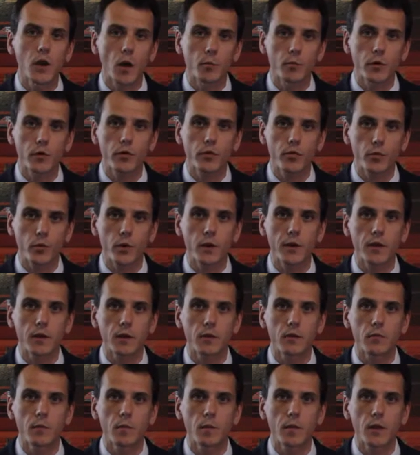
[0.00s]
Number three,
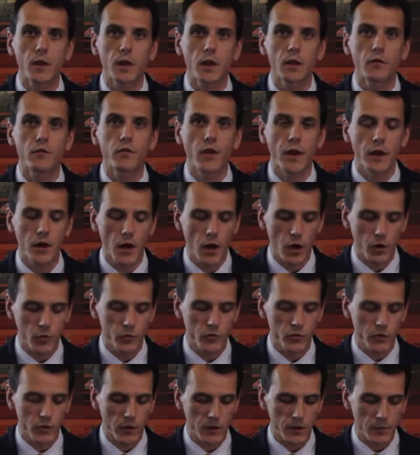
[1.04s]
event
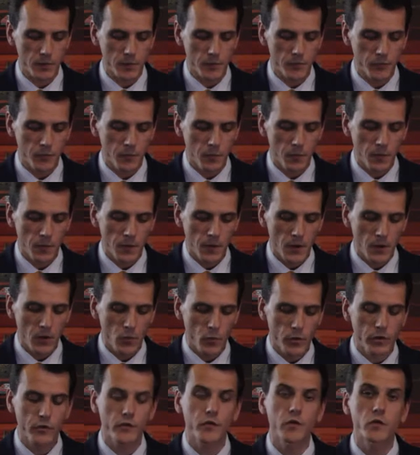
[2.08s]
hosting.
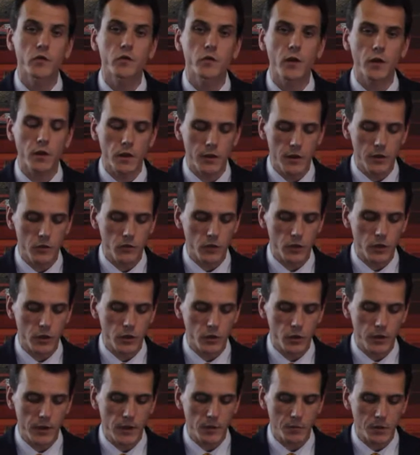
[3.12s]
With facilities
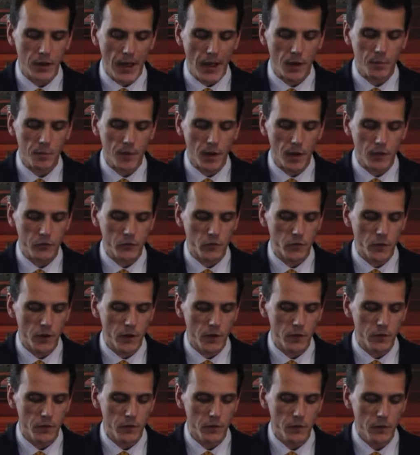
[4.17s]
including a black box
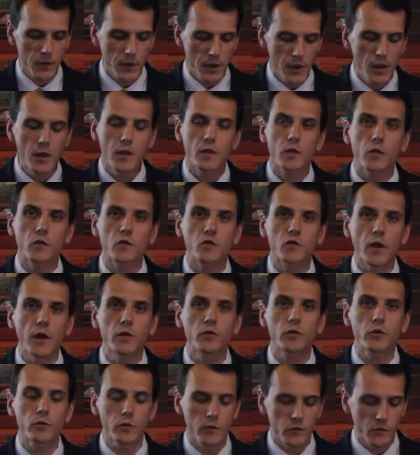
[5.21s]
theater, the
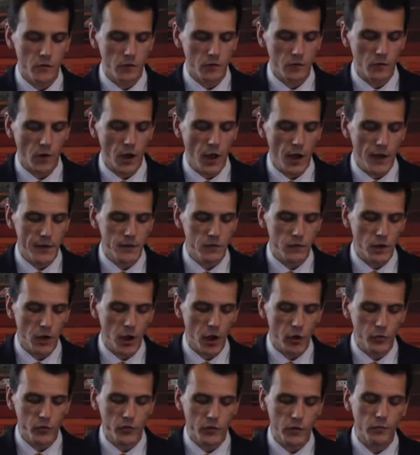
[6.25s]
center is designed to
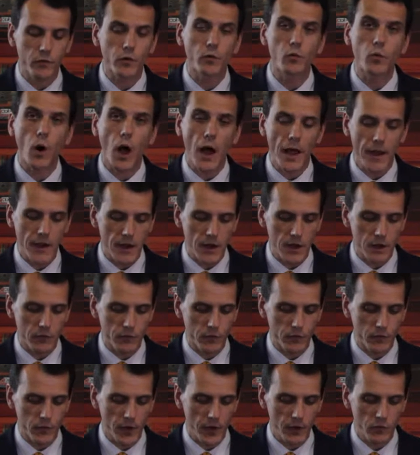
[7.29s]
host a variety of
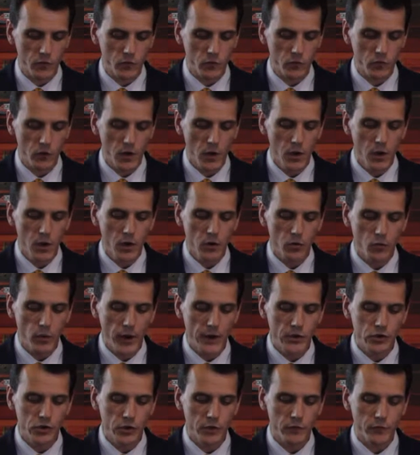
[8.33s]
events,
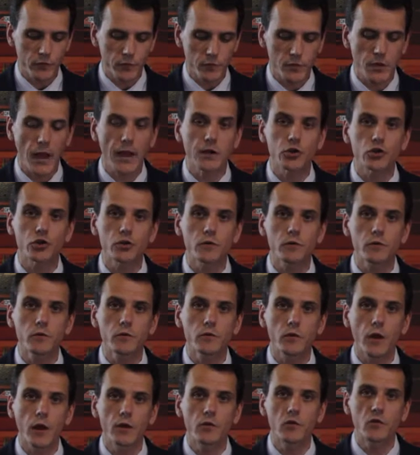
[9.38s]
ranging from
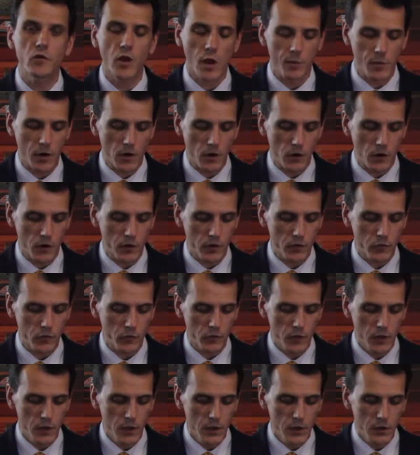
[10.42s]
lectures and seminars
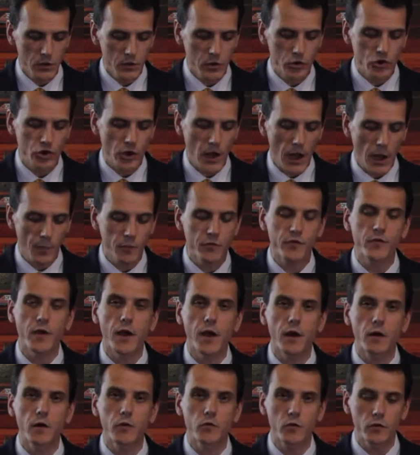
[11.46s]
to job
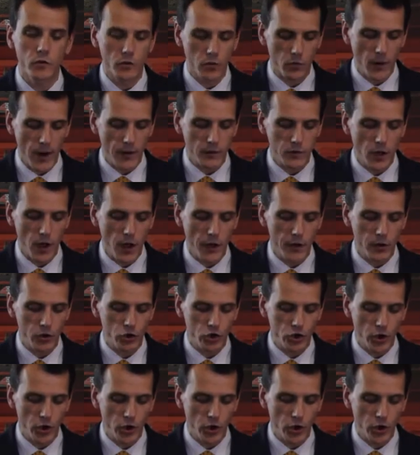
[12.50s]
fairs and direct hire